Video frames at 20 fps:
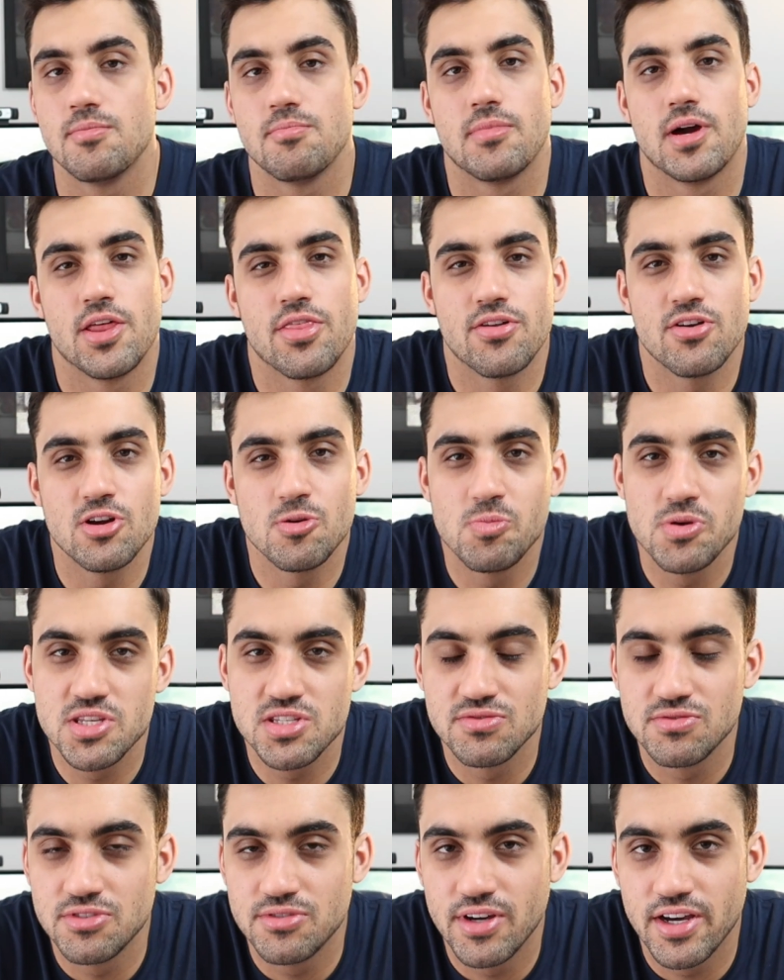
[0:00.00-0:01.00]
My third
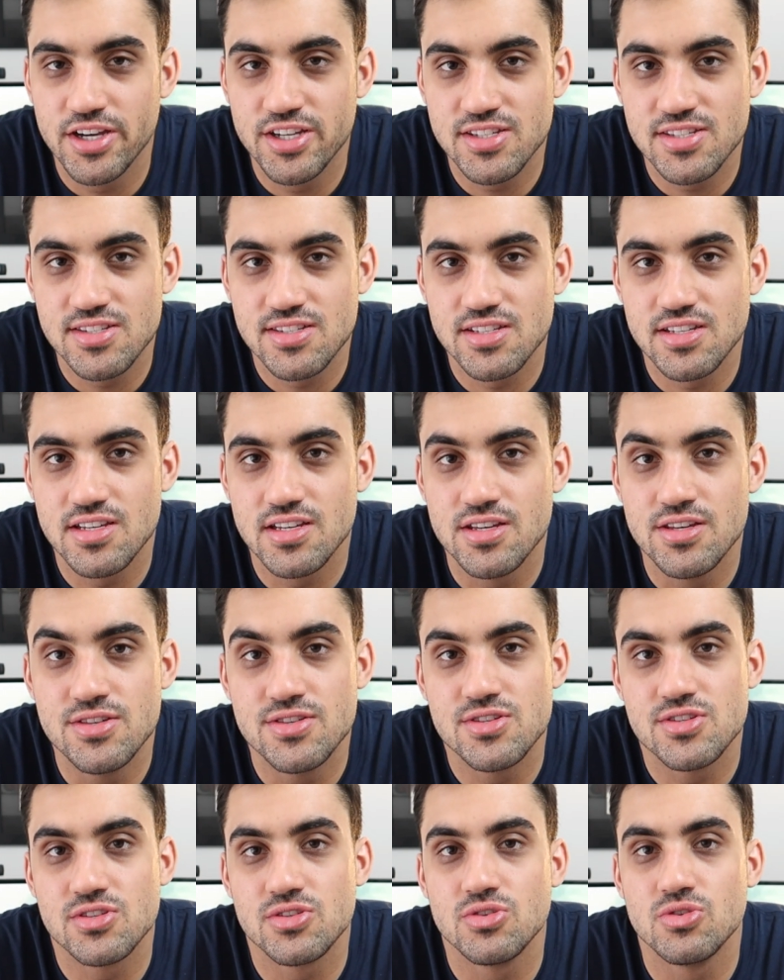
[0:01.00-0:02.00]
piece of advice
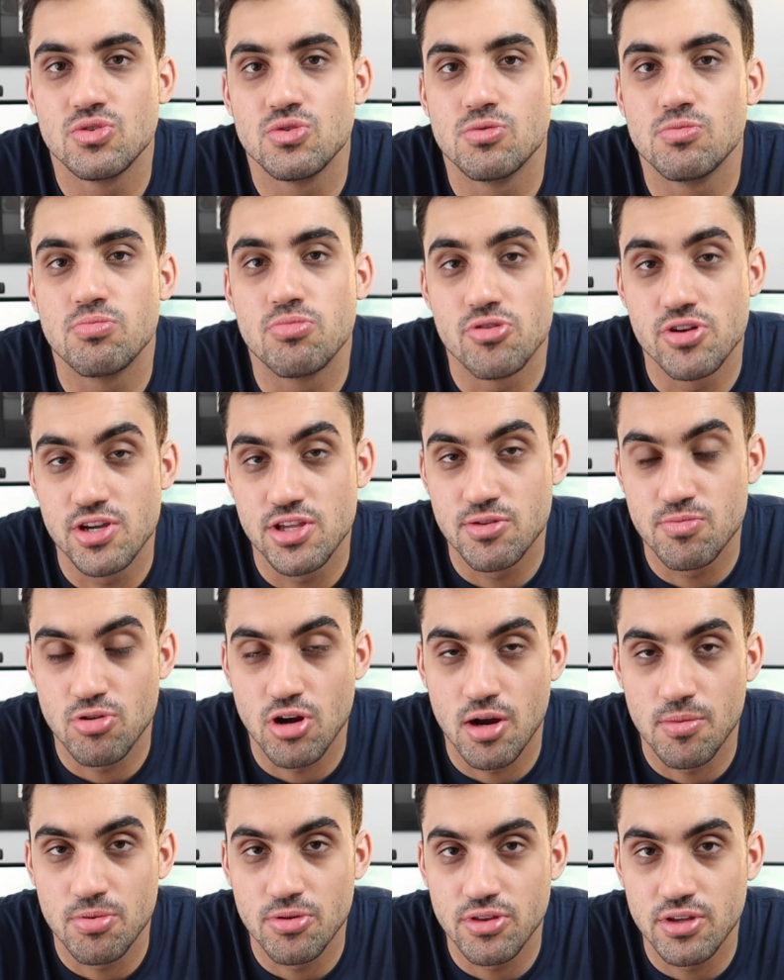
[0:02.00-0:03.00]
is to breathe
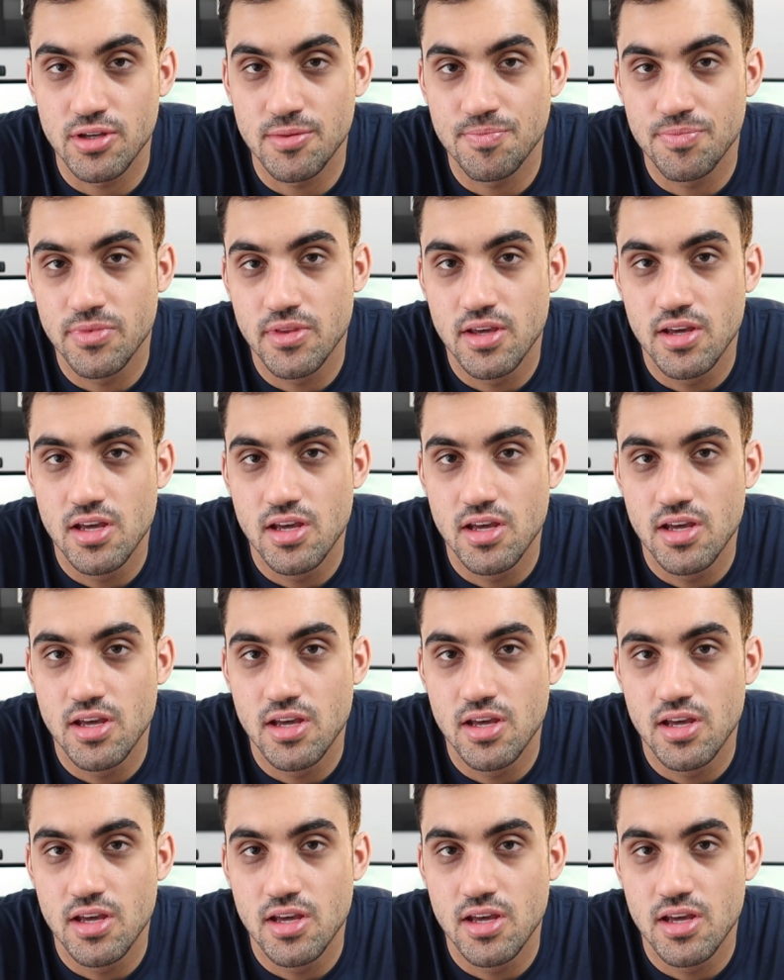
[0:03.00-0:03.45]
properly.